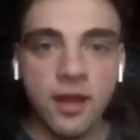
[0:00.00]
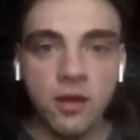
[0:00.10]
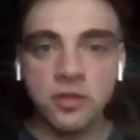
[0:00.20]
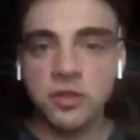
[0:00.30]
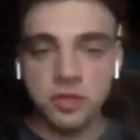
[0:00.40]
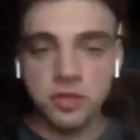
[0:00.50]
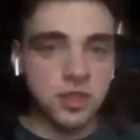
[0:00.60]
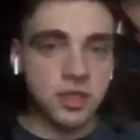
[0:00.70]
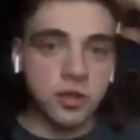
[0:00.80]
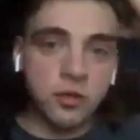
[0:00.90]
Also just
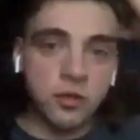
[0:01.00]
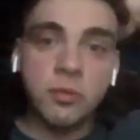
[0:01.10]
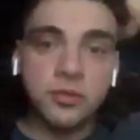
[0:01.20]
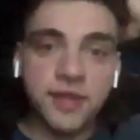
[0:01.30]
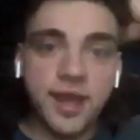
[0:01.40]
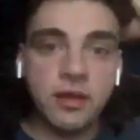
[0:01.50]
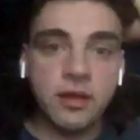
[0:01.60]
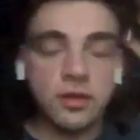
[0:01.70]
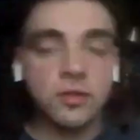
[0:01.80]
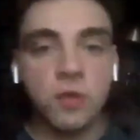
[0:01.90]
an incredible
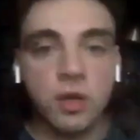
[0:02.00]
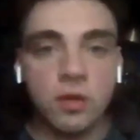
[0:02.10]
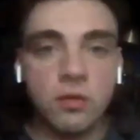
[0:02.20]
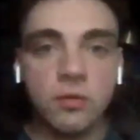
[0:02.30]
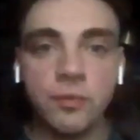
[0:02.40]
talent as well.